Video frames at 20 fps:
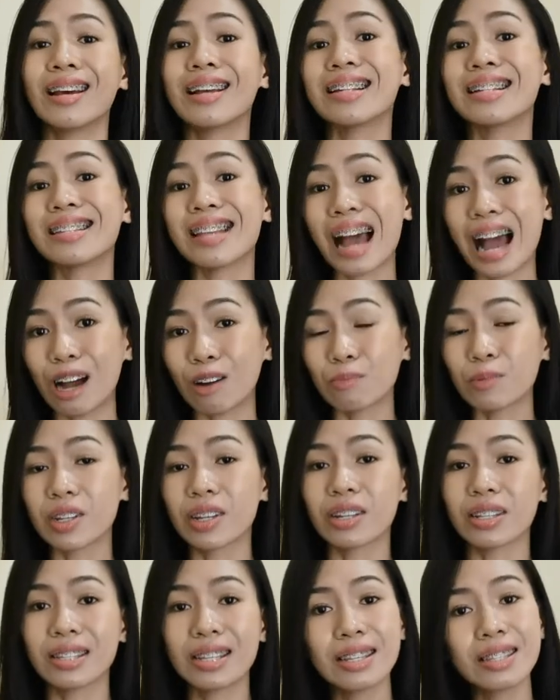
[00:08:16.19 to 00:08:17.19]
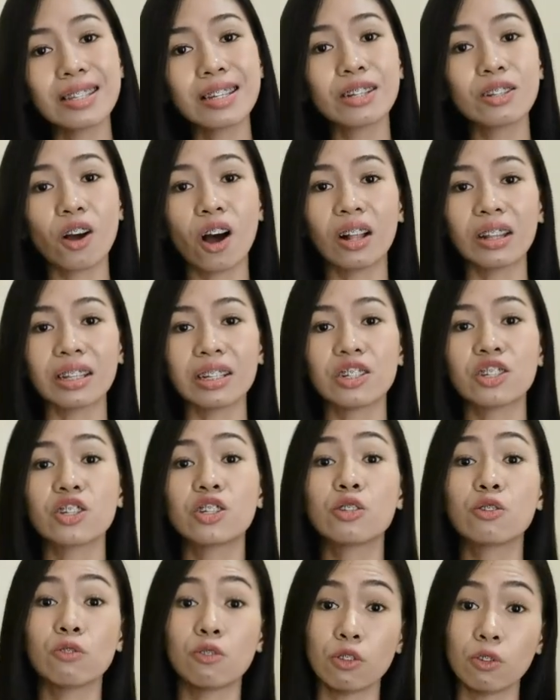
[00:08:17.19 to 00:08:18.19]
adapt existing
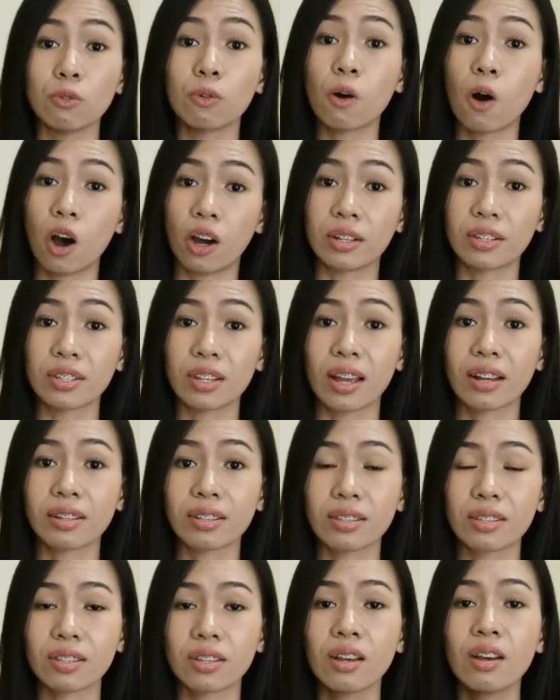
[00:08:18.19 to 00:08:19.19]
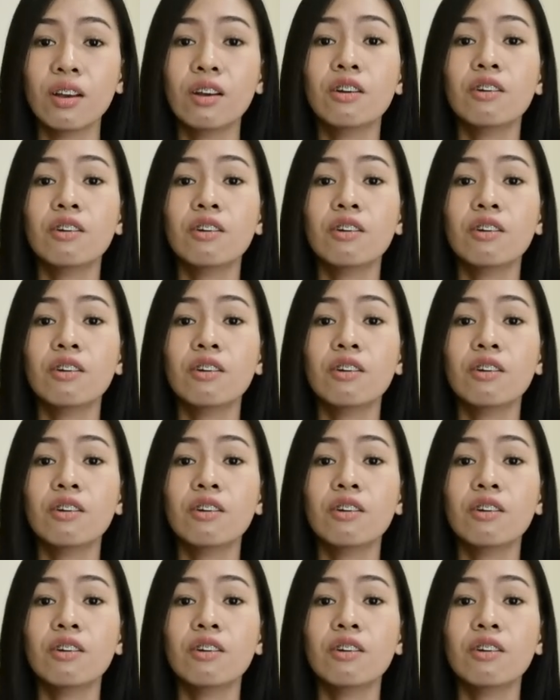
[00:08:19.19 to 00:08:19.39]
knowledge to new contexts.